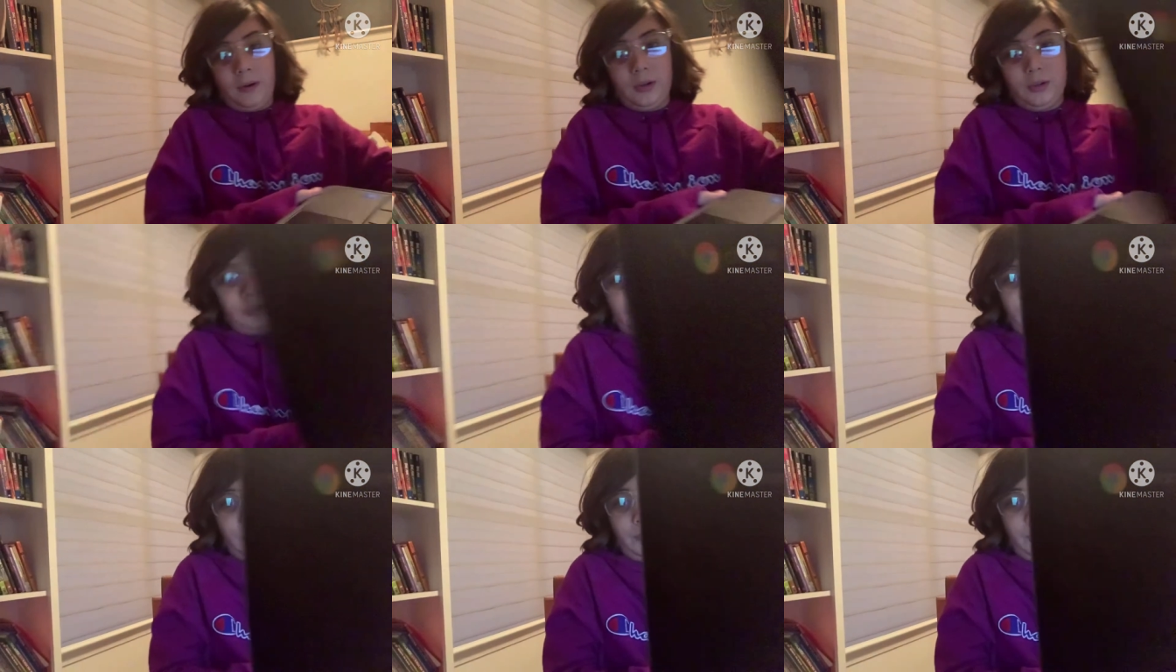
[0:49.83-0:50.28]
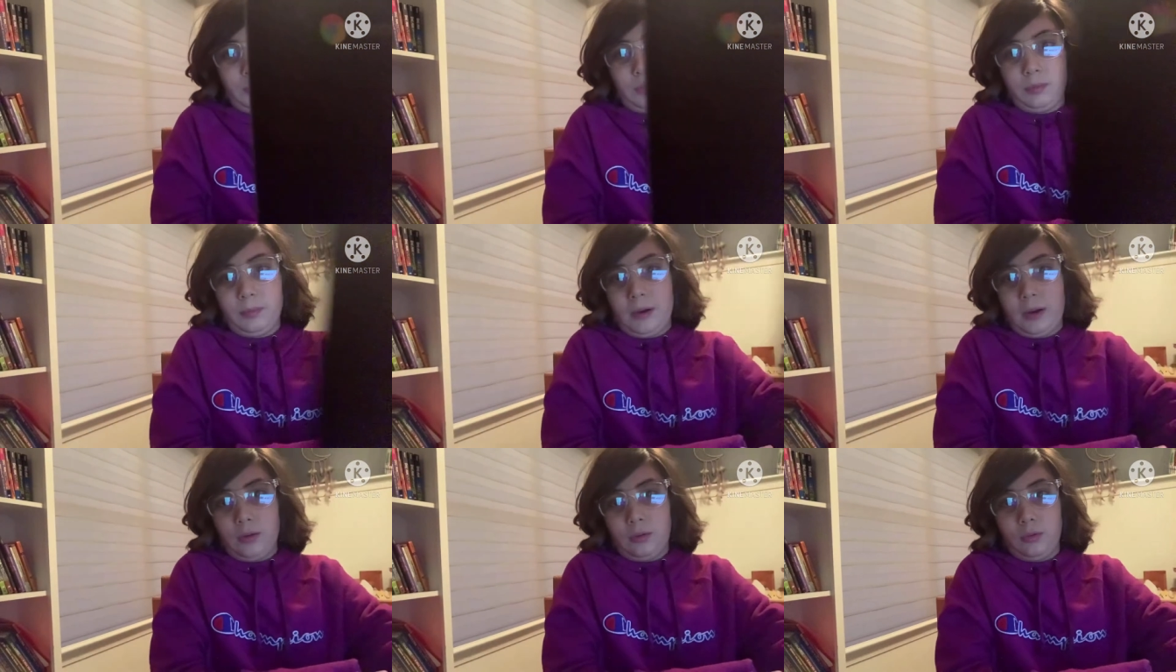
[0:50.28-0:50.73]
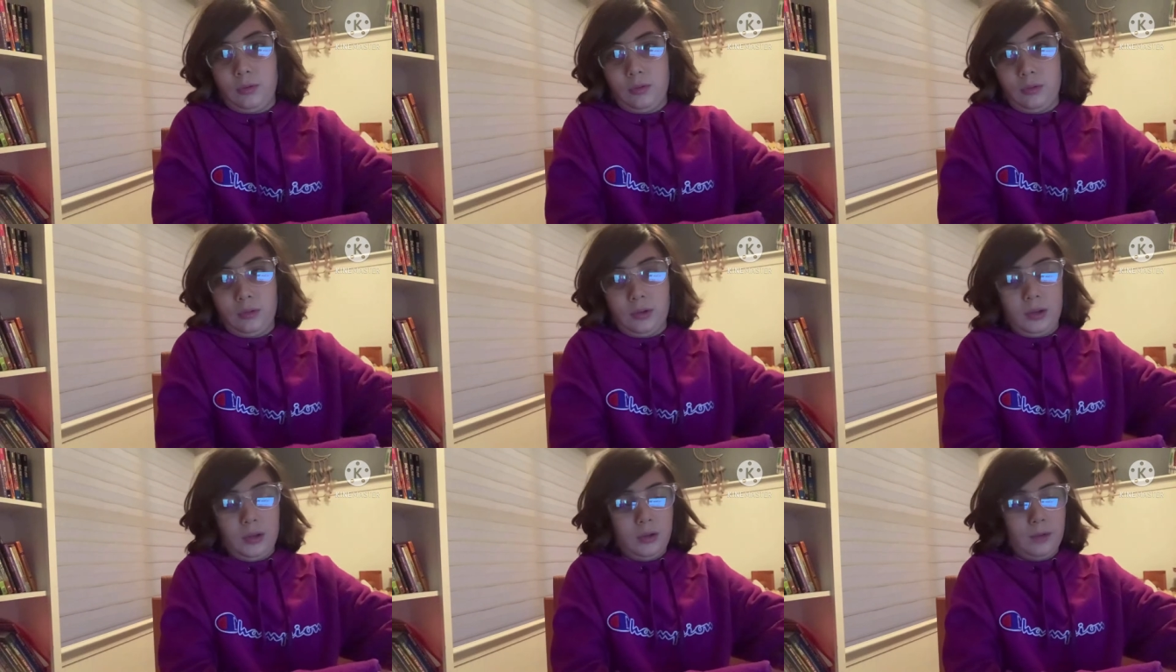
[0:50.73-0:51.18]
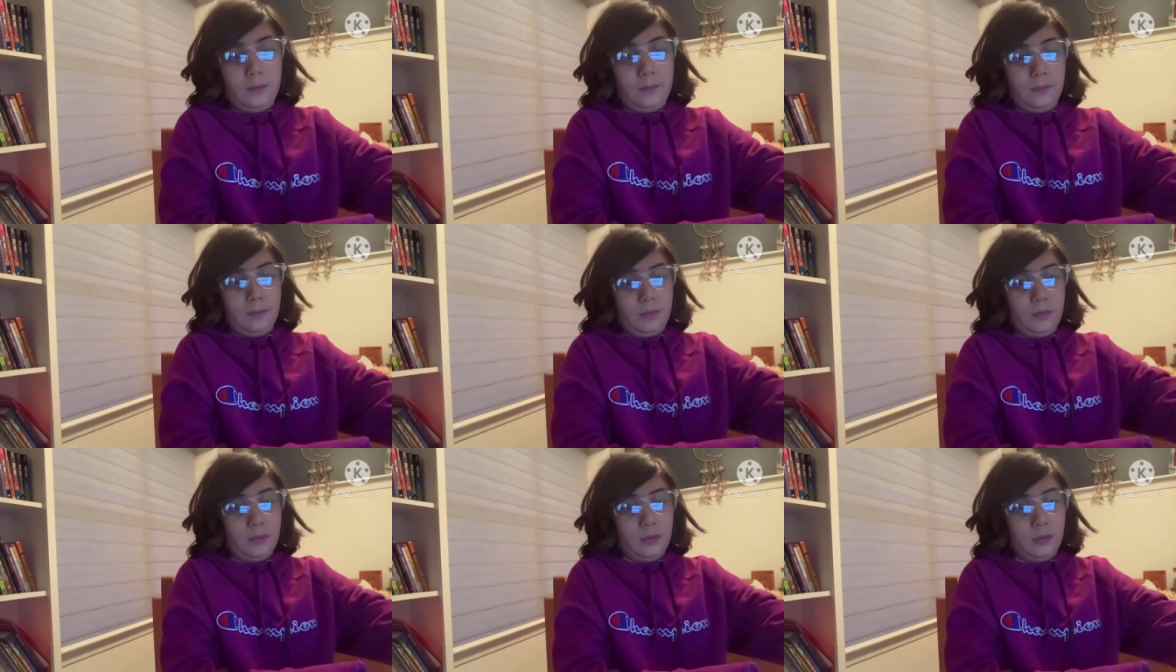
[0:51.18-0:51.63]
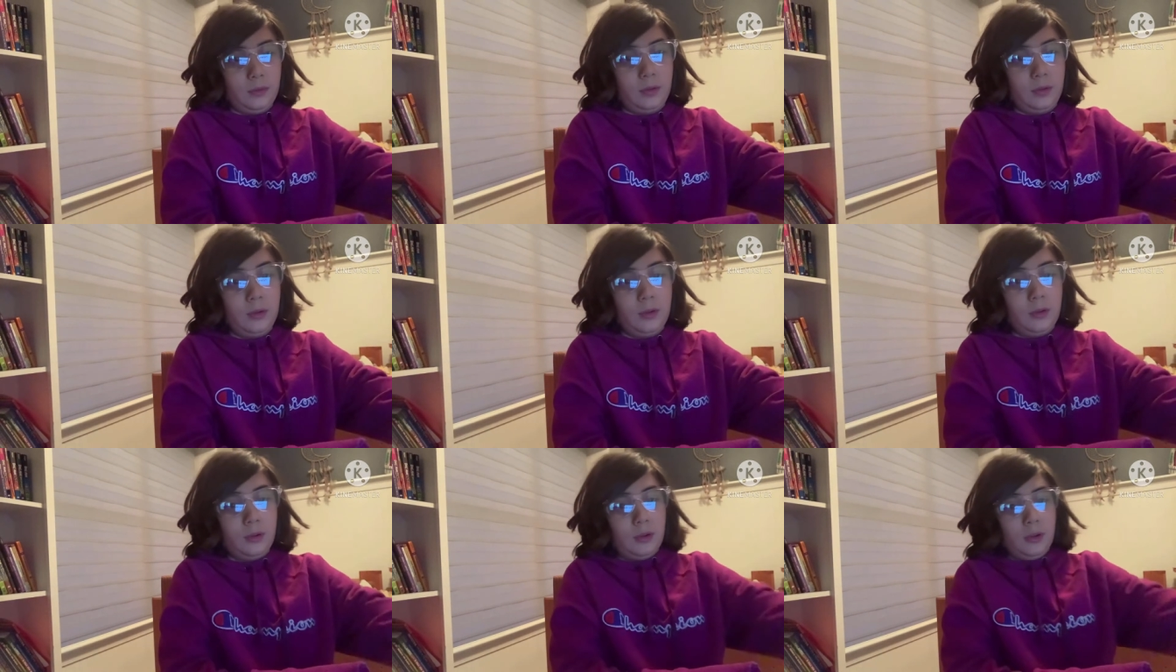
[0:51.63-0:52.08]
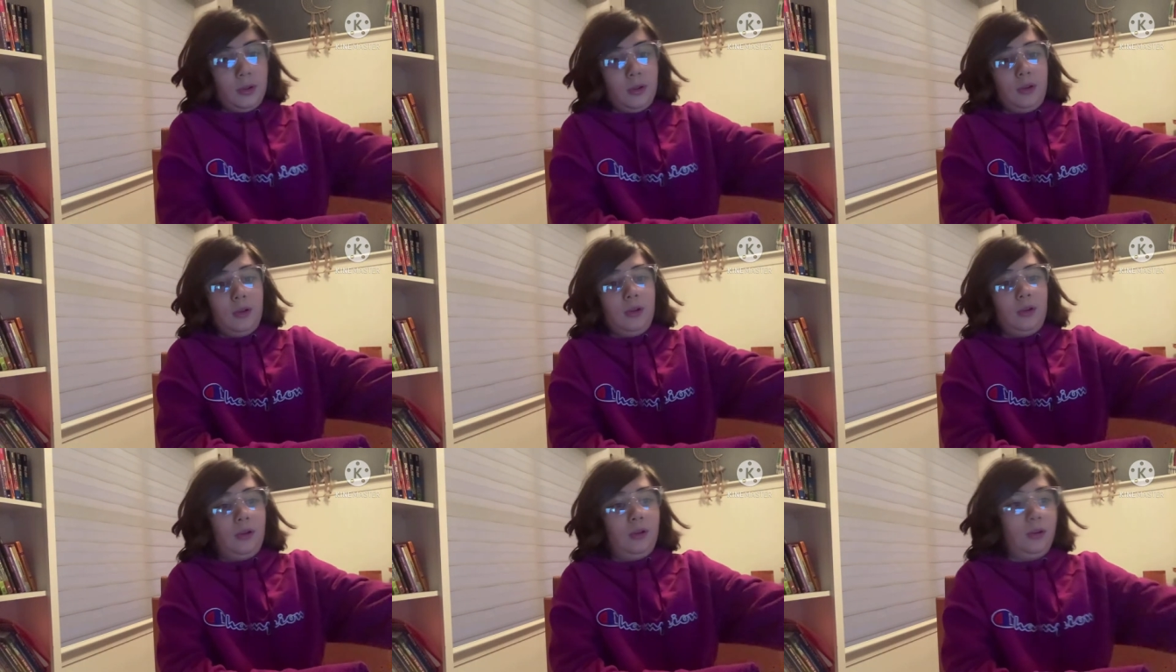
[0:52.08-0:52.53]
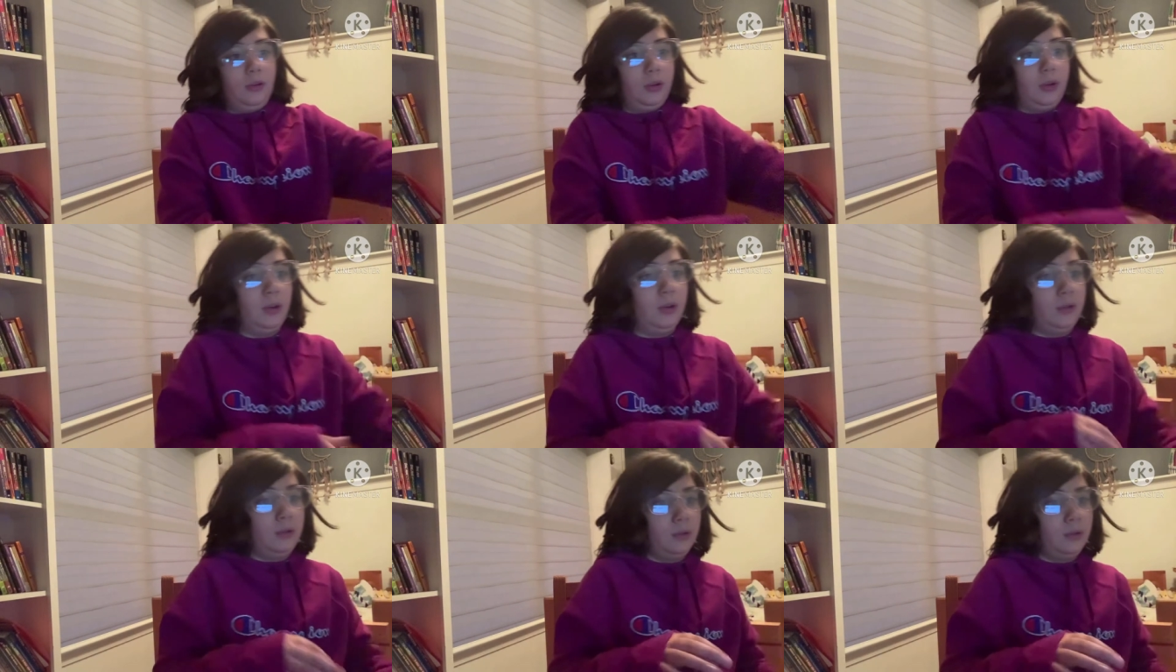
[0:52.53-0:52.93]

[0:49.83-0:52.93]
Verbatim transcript: not sure if it's backwards or not. Okay.